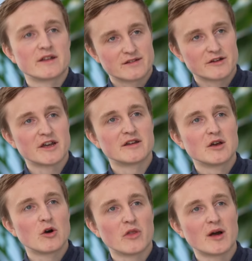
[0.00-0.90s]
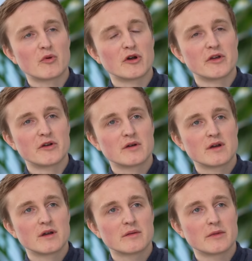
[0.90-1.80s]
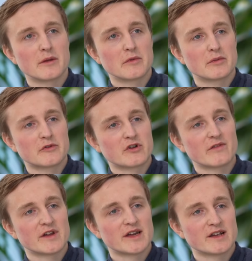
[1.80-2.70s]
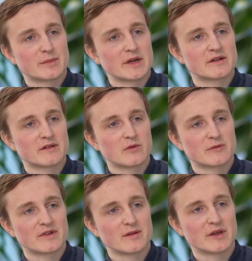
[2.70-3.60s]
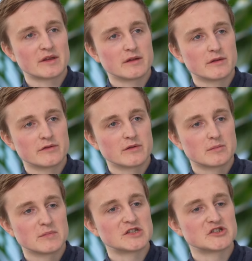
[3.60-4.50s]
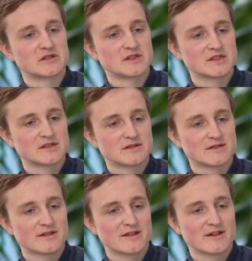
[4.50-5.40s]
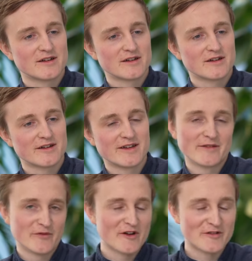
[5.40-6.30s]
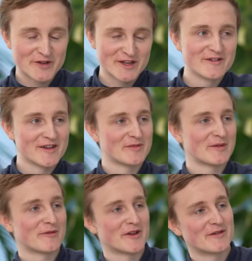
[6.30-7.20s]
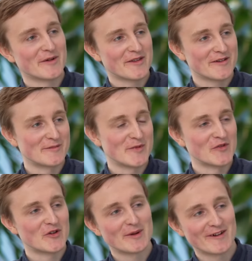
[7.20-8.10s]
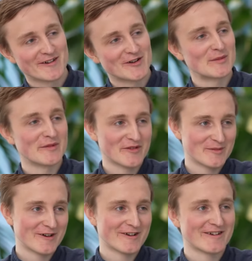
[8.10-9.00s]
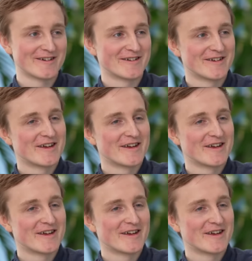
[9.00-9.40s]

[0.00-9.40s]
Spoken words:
Yes, okay. On that point though, the traveling aspect has always been something that you've mentioned in various videos, as people know about the moving to America, not moving to America,